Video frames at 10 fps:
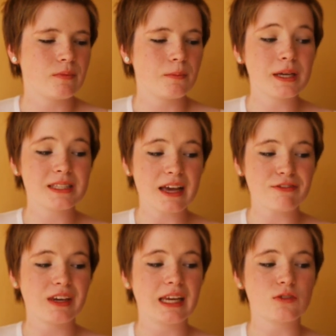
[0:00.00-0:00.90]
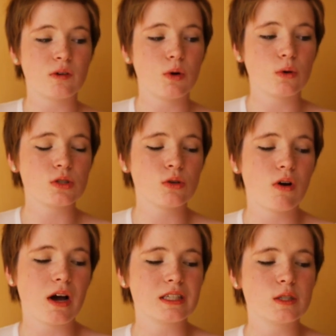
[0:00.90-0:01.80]
Persephone is from Noughts and
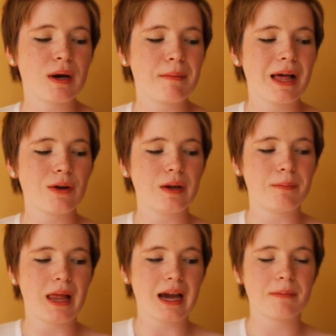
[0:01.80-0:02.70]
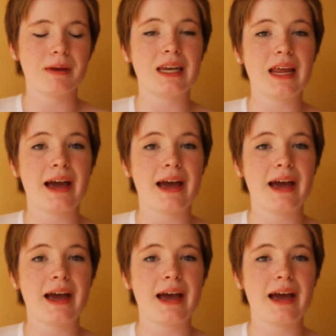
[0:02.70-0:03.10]
Crosses by Mallory Blackman,